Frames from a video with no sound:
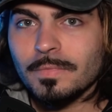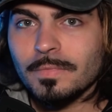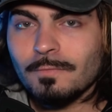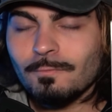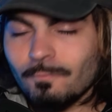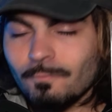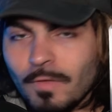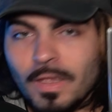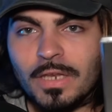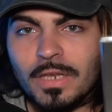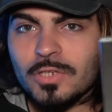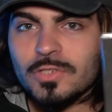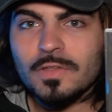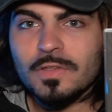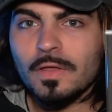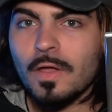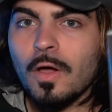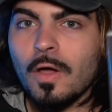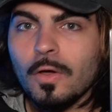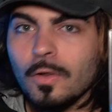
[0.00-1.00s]
finished
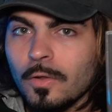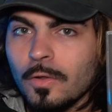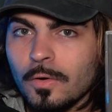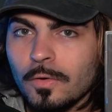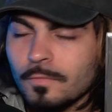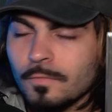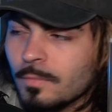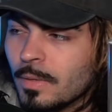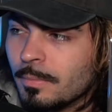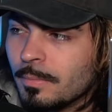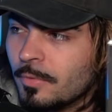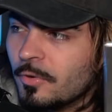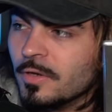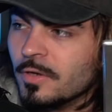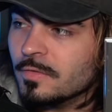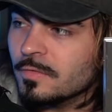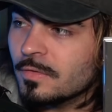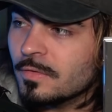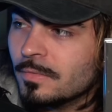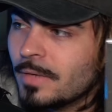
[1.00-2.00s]
the color of my
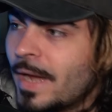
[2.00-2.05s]
printer.